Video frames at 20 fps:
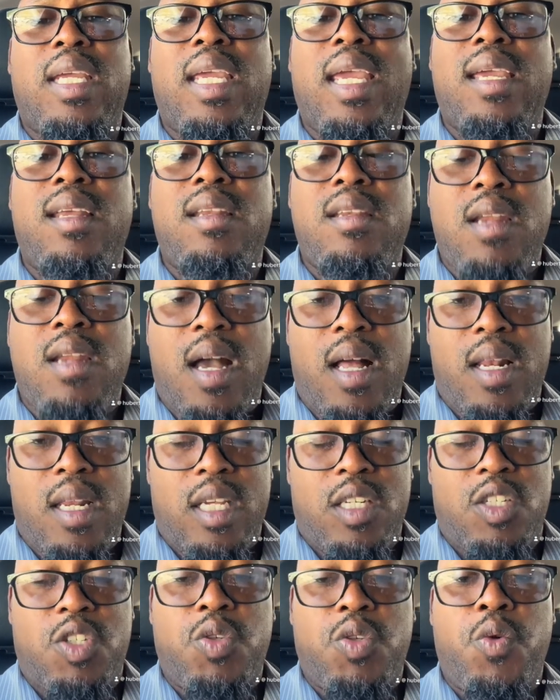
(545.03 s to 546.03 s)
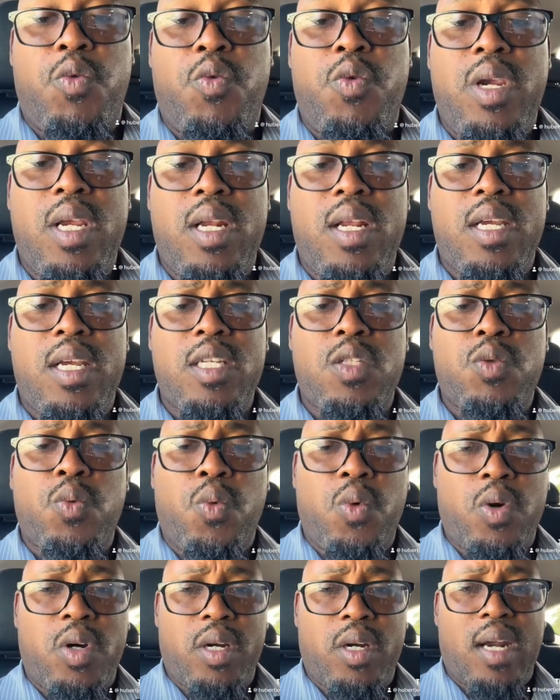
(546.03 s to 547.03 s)
gain knowledge, to read his
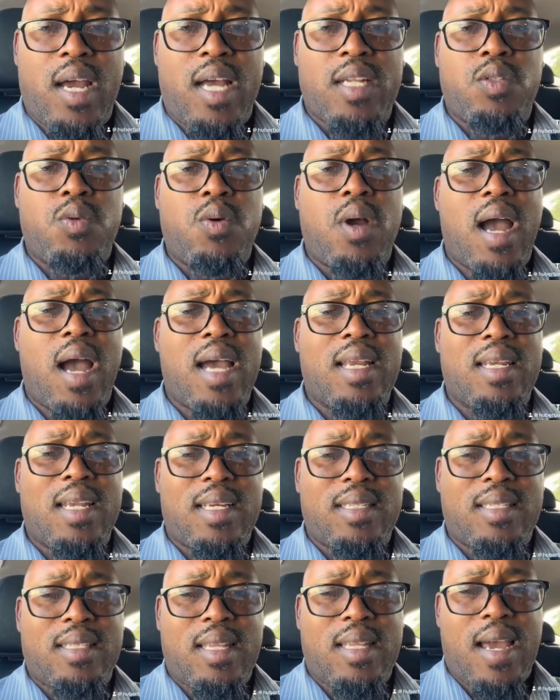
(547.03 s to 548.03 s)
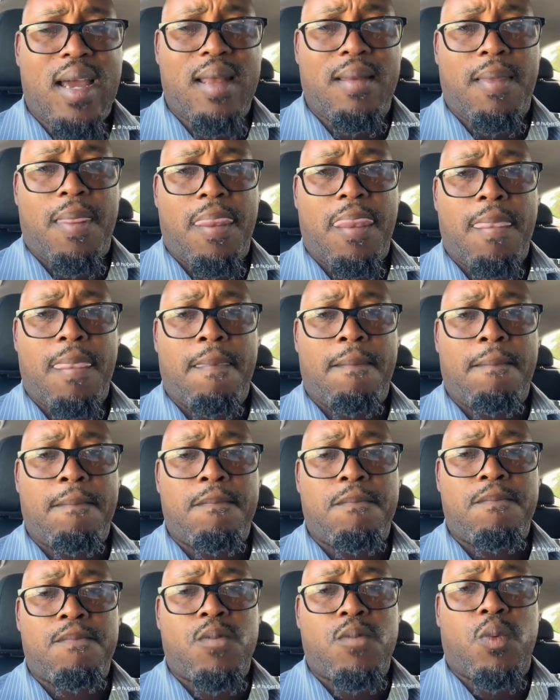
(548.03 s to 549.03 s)
word, and to understand
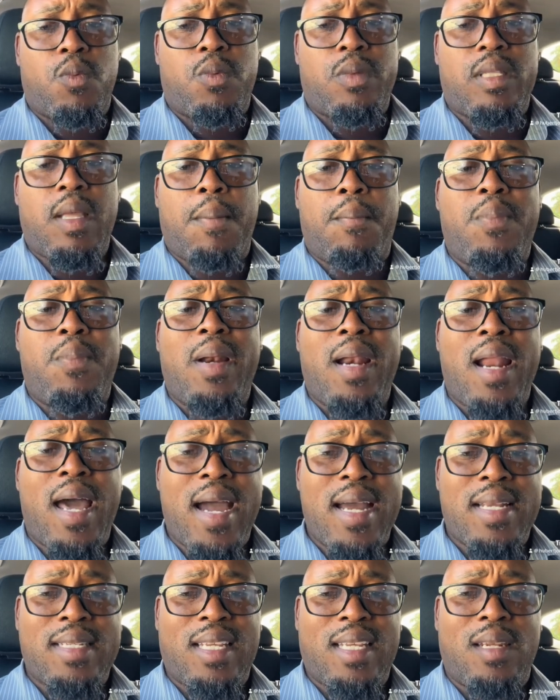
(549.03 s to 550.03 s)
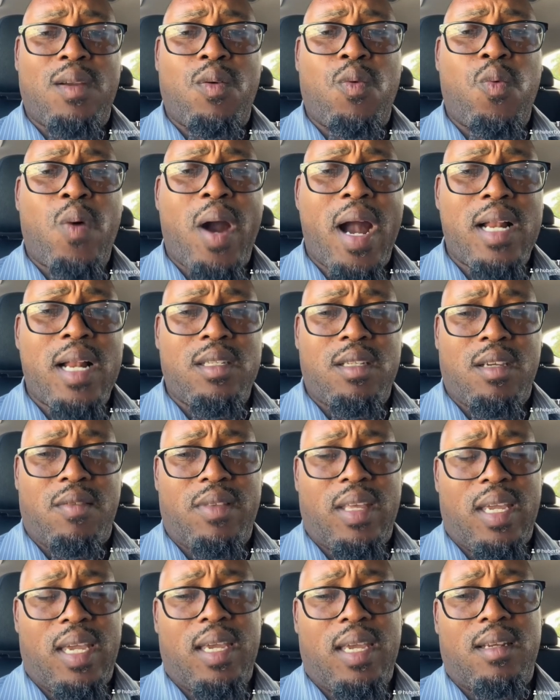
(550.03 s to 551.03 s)
the plans and the wiles of
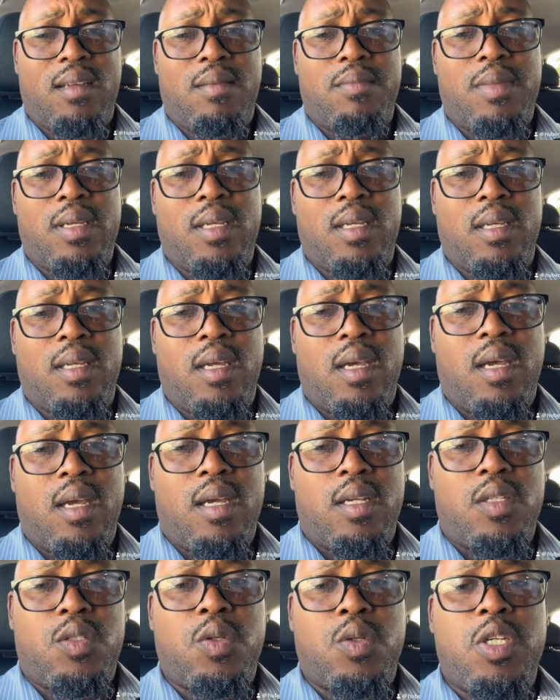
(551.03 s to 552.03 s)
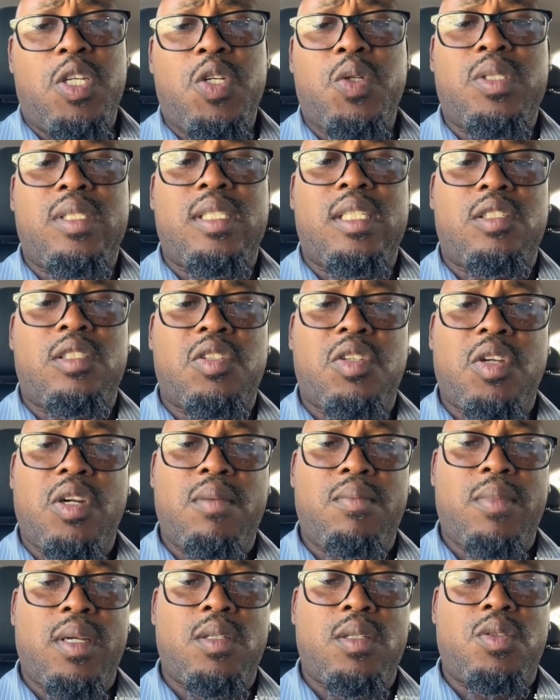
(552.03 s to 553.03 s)
the enemy, to use
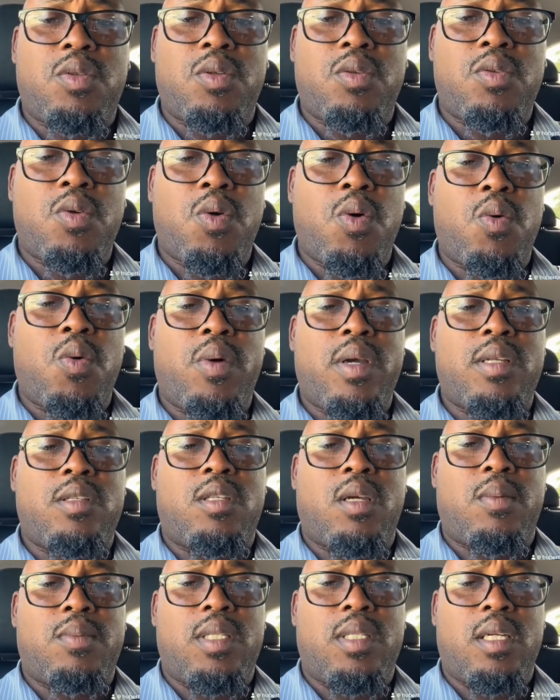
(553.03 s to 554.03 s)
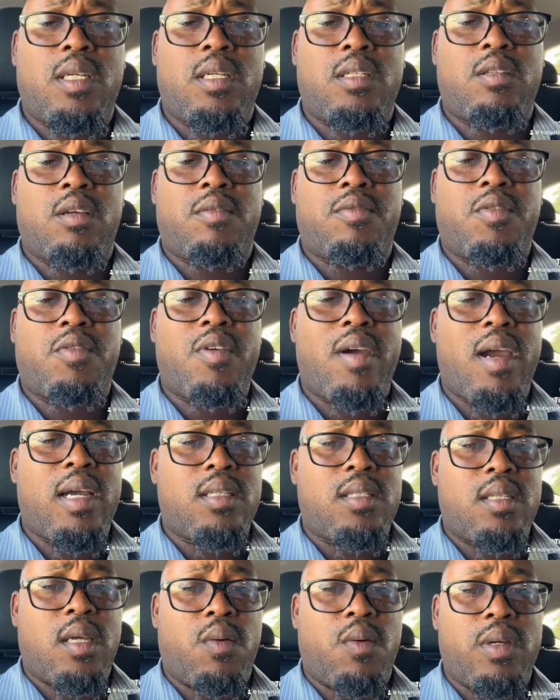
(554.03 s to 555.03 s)
discernment to know when something is of
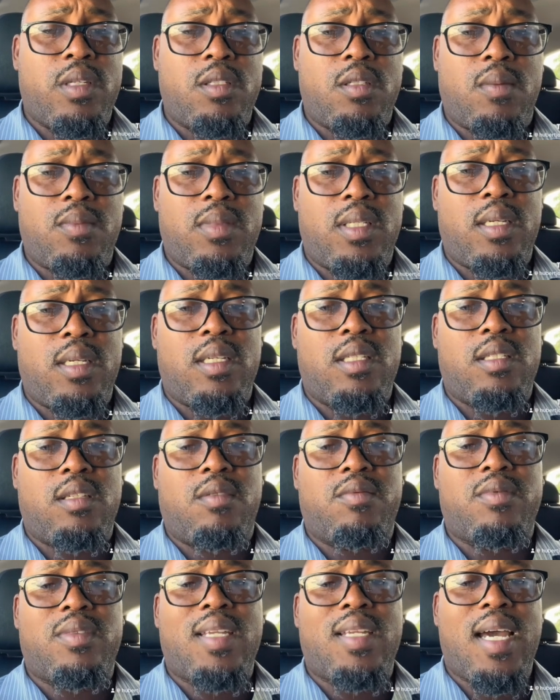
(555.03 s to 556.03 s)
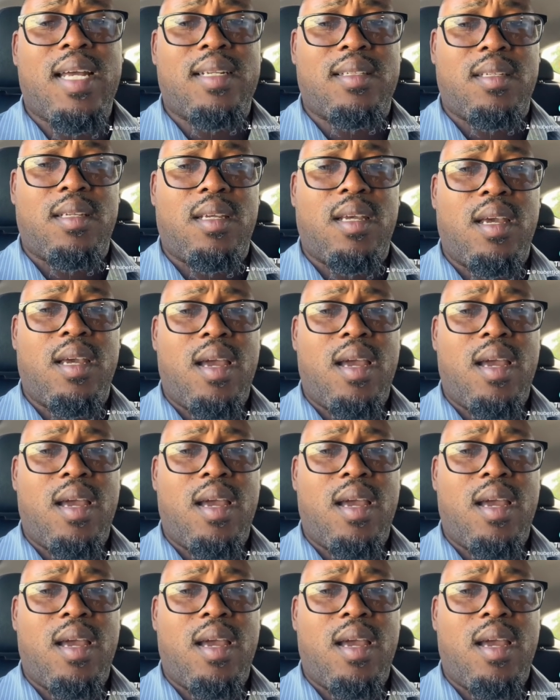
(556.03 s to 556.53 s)
Christ and when something is of not.